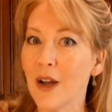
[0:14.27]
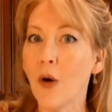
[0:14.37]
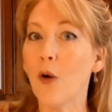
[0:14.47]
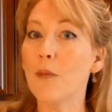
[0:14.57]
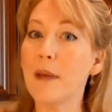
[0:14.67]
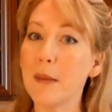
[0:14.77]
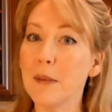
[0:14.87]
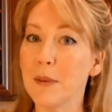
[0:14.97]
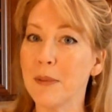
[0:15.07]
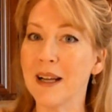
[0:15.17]
or maybe
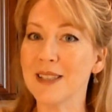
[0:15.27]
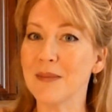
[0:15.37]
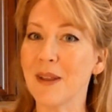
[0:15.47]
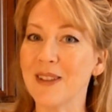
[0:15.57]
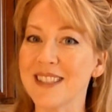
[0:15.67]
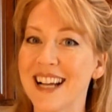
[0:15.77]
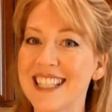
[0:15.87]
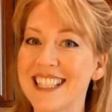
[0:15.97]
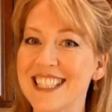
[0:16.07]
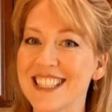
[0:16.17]
prepare some other side
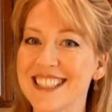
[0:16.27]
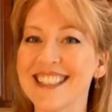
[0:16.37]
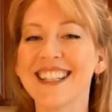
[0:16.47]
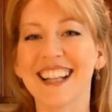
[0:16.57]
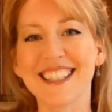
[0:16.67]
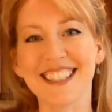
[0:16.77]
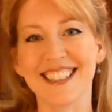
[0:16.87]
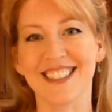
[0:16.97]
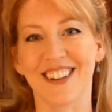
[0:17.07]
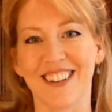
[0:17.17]
dishes. Let's get
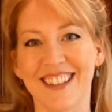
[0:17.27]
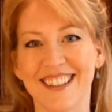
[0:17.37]
started.